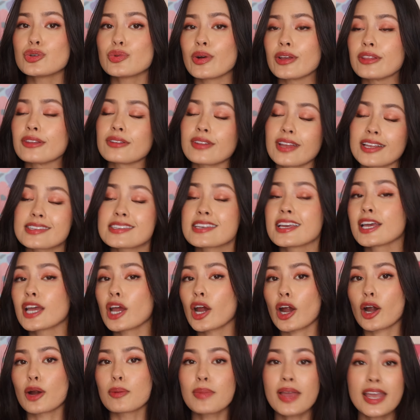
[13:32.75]
whether that's
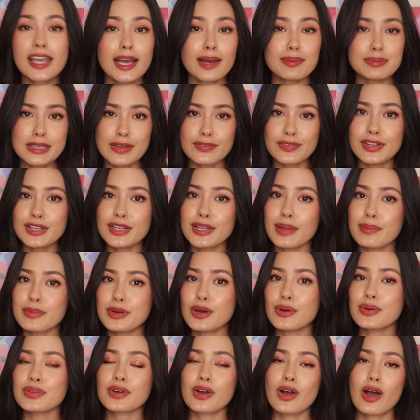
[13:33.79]
skincare or makeup, definitely let me
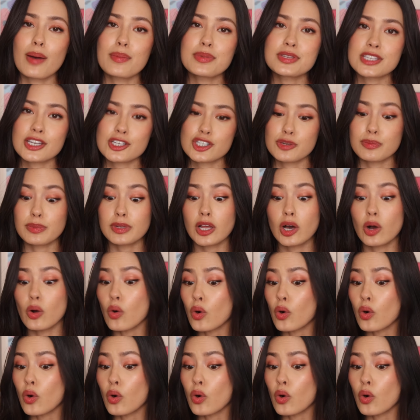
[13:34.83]
know in the comment section below.